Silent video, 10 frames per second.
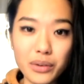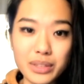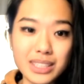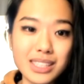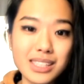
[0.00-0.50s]

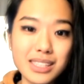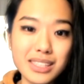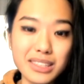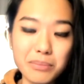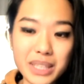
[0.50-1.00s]
this is
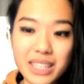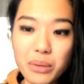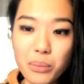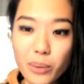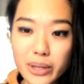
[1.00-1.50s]
going to be
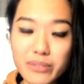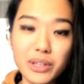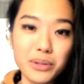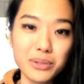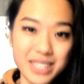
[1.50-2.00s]
one of
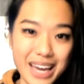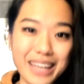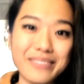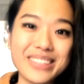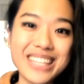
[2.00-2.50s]
those
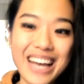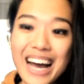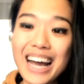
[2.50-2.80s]
games.